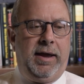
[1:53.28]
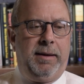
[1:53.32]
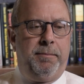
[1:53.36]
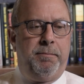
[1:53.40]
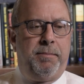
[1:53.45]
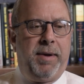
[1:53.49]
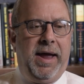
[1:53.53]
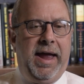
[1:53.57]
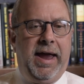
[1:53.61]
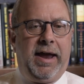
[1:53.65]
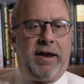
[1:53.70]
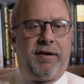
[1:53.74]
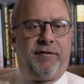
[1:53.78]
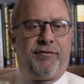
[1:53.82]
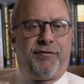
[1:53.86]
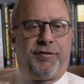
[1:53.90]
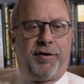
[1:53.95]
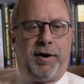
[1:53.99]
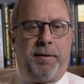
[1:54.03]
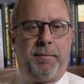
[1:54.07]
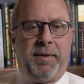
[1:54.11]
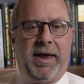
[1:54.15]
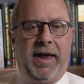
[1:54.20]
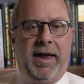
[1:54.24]
bank
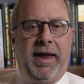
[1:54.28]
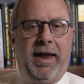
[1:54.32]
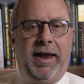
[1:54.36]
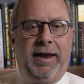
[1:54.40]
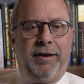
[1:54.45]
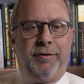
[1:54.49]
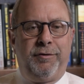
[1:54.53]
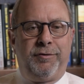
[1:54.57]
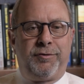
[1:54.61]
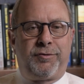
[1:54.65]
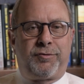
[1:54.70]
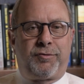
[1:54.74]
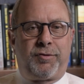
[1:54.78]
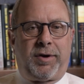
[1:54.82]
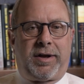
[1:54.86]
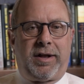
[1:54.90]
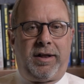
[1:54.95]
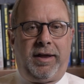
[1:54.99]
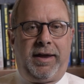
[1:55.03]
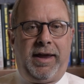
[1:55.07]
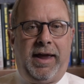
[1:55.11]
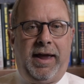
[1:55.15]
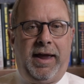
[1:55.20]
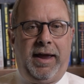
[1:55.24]
from
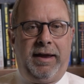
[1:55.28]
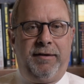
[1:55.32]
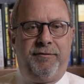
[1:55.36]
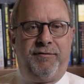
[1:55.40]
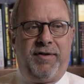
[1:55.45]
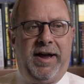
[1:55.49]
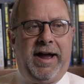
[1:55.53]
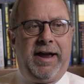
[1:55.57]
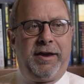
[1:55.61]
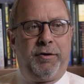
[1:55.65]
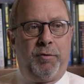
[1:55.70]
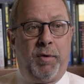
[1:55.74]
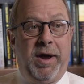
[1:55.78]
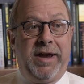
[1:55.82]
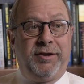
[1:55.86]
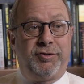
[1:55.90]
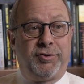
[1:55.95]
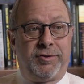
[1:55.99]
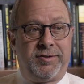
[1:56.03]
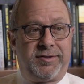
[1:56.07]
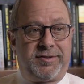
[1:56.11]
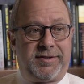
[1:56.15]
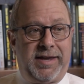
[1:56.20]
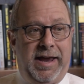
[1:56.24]
strictly a
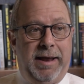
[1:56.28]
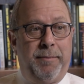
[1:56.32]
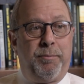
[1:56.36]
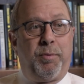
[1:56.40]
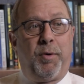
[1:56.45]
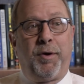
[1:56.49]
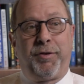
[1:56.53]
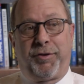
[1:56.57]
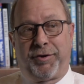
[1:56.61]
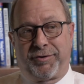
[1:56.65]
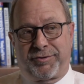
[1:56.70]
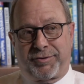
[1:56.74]
valuation standpoint,